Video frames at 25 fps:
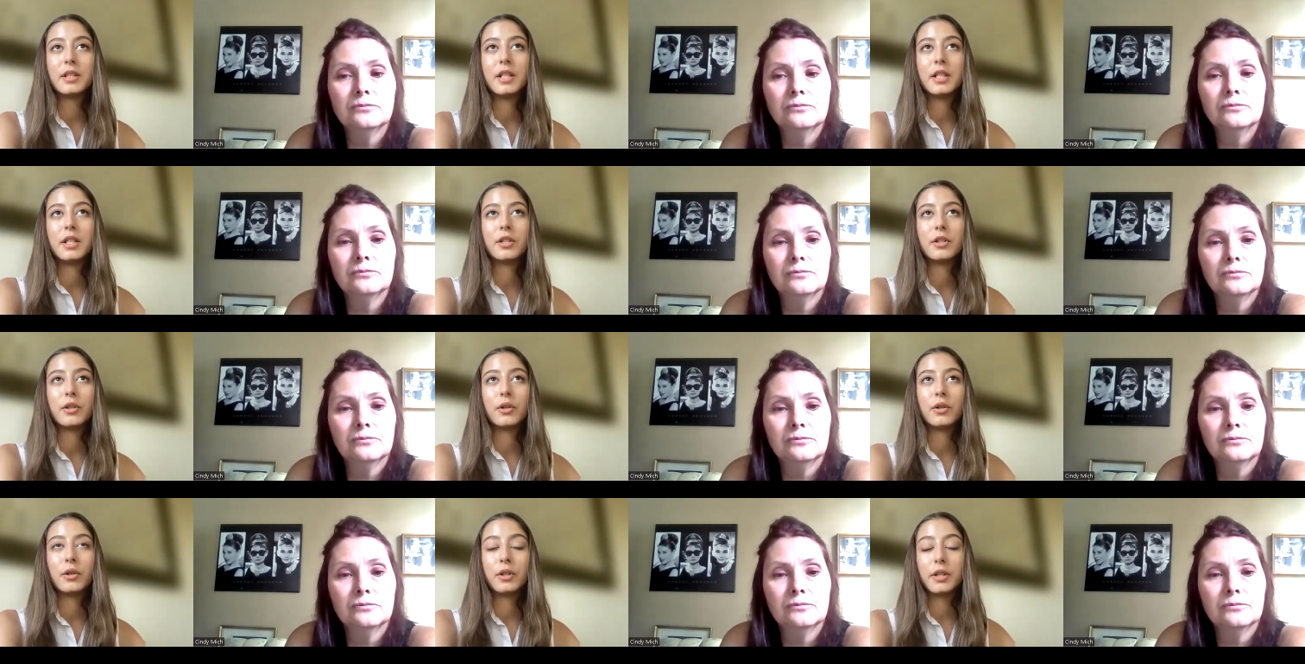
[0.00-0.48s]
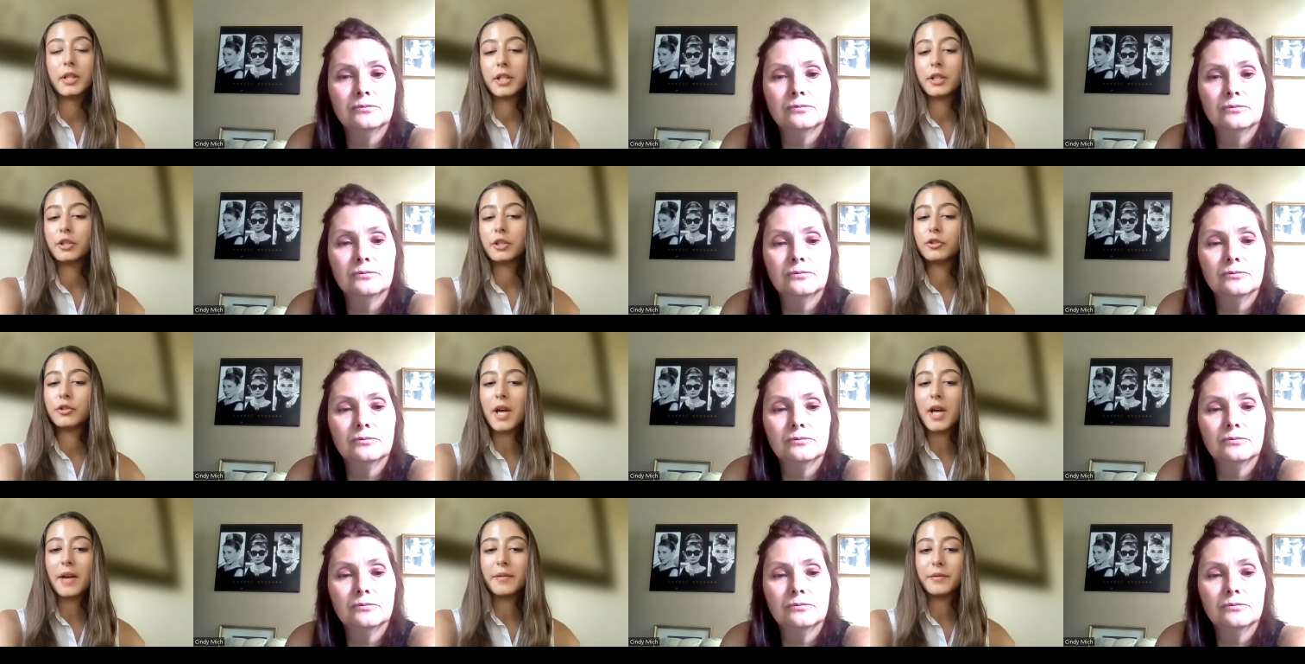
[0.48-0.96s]
Speaker 1: in an
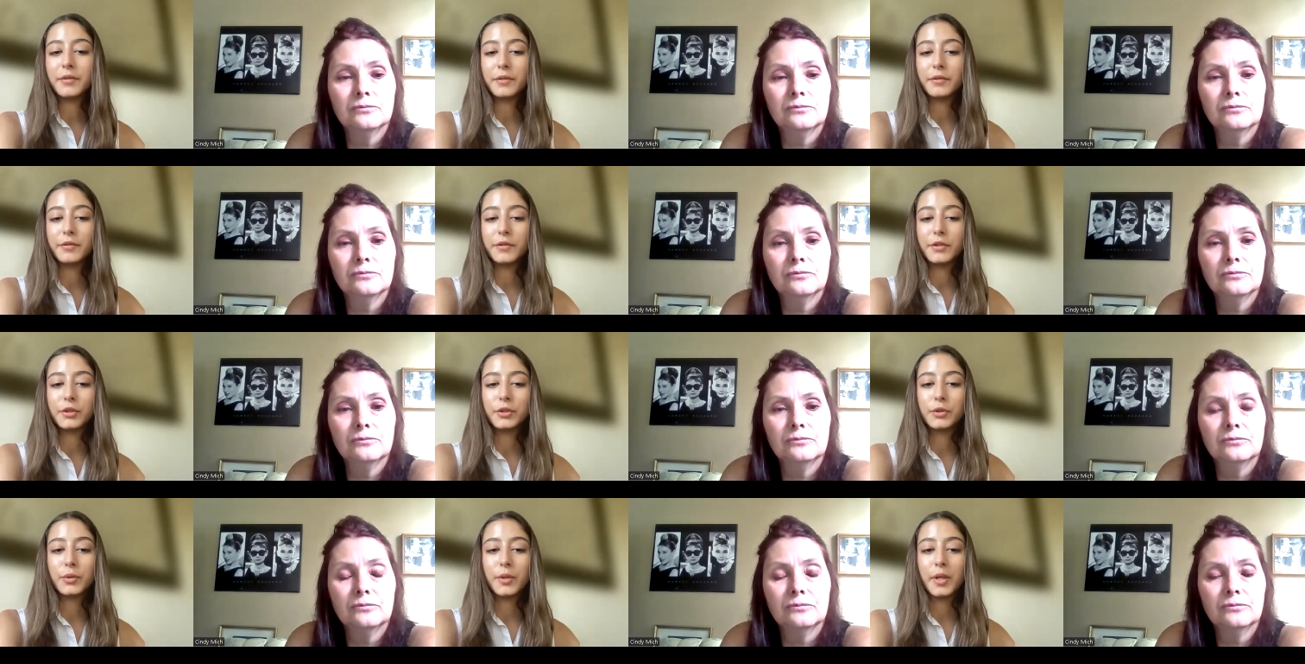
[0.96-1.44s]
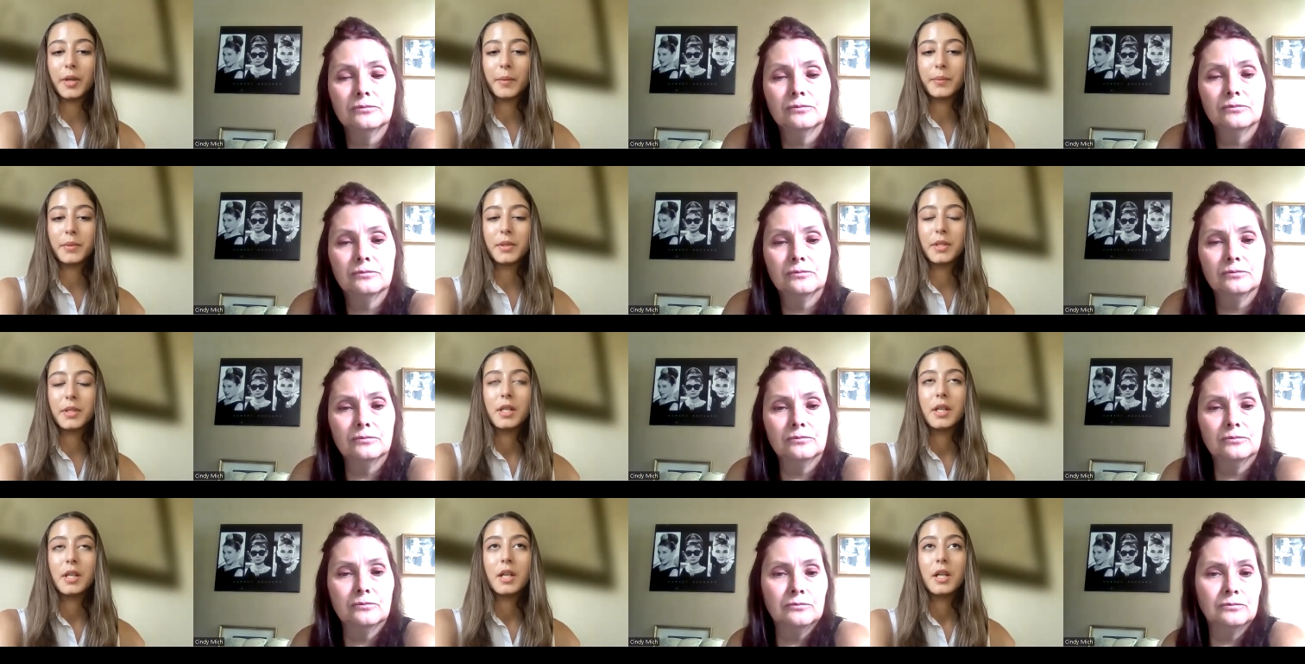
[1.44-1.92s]
earlier drafted
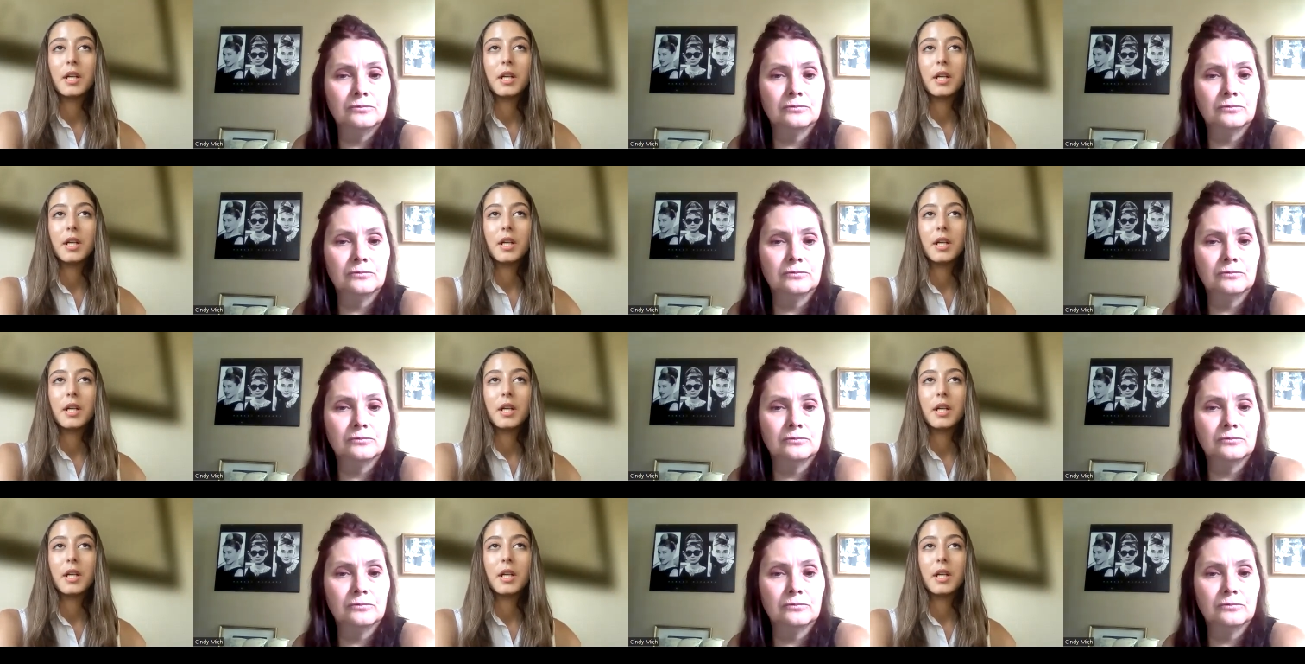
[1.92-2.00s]
script,